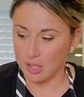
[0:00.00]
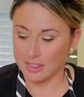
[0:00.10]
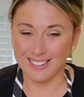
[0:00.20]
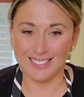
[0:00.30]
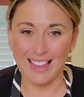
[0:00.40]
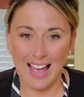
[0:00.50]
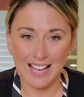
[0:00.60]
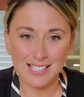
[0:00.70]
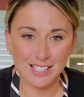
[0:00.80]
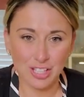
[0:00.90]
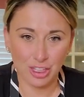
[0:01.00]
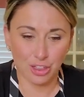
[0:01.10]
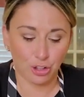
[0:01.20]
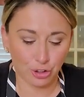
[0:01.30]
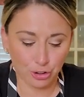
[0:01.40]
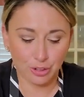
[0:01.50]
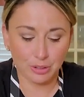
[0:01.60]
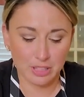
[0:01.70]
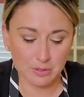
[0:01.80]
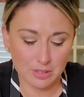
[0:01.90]
The last
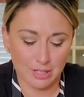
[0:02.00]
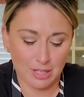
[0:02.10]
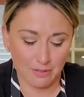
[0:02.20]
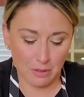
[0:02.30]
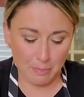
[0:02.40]
third of the